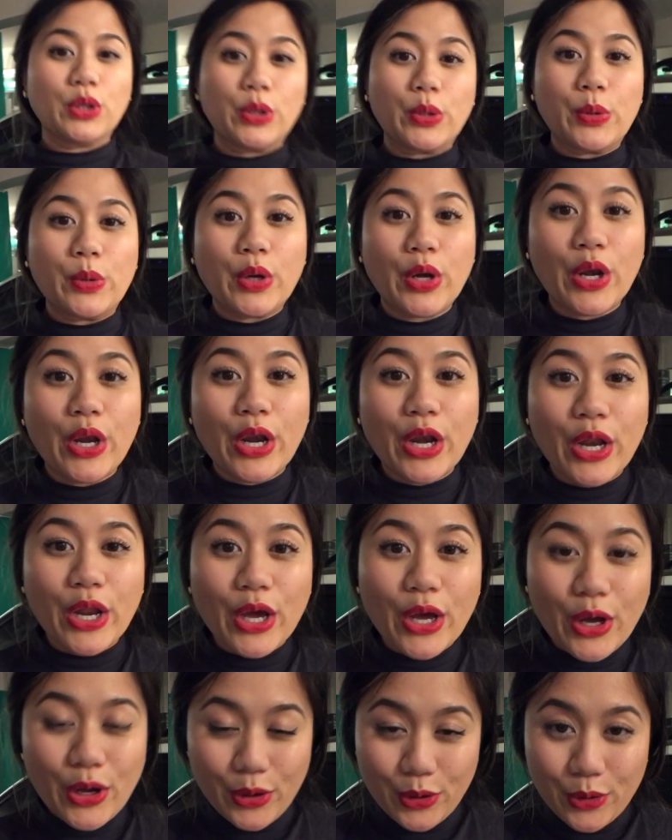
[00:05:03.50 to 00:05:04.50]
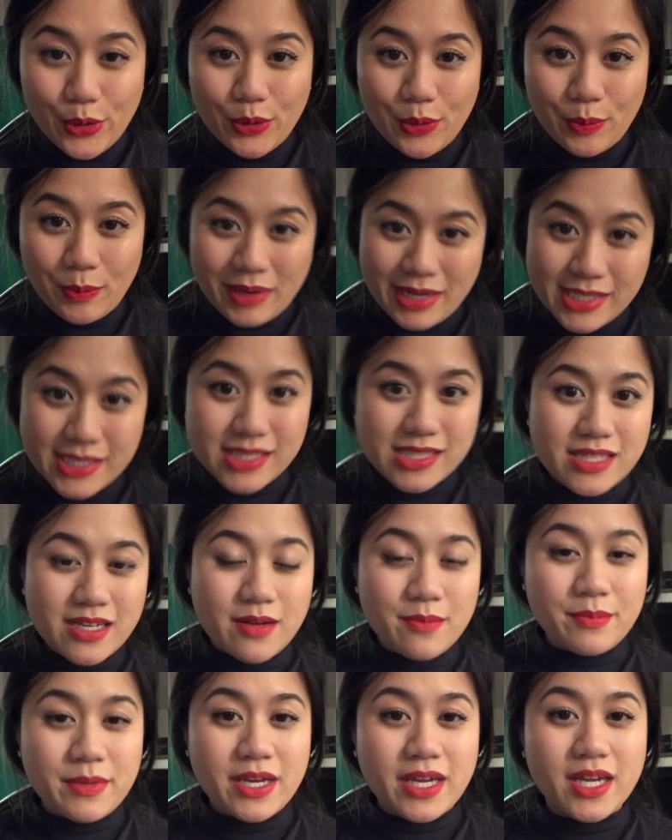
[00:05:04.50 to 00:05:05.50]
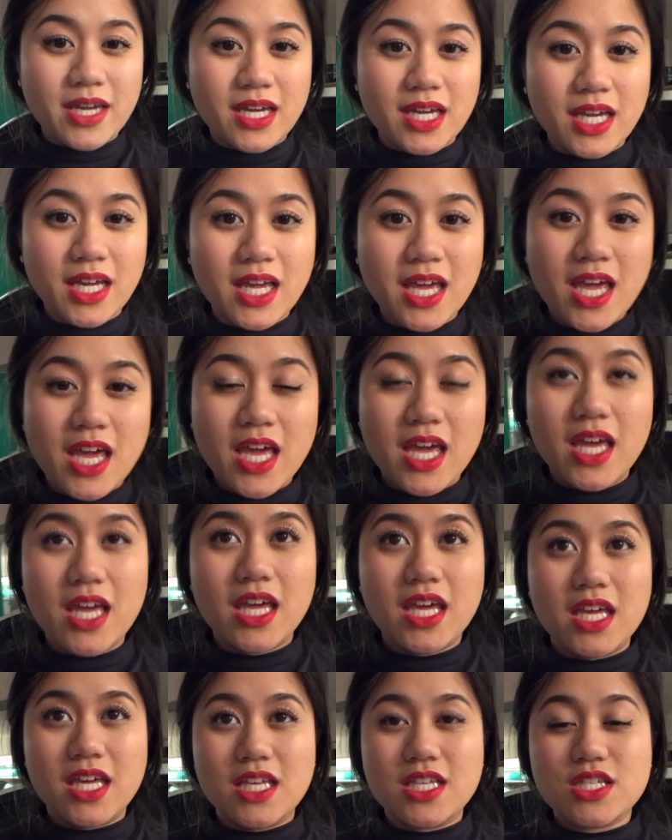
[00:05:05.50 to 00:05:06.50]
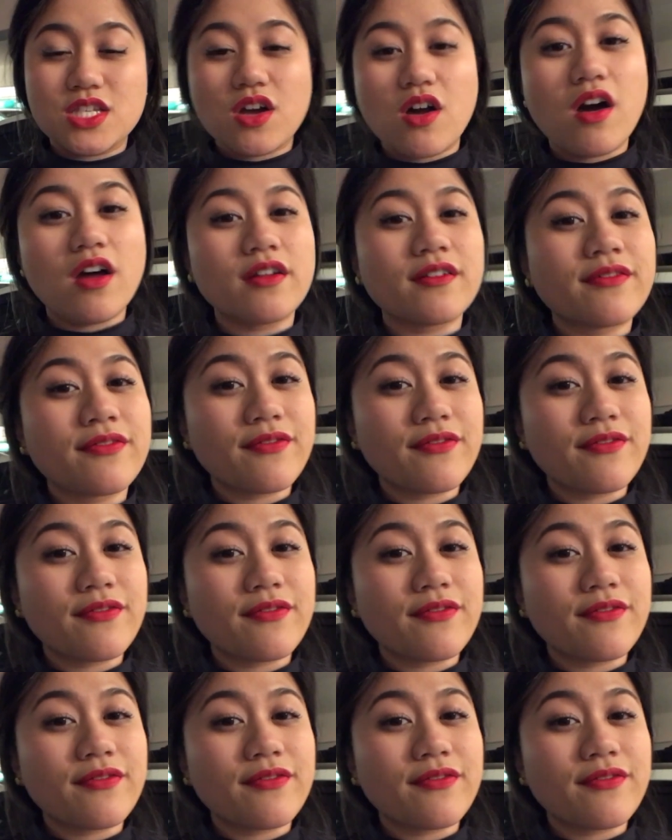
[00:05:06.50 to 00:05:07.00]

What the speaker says: You know my stomach is on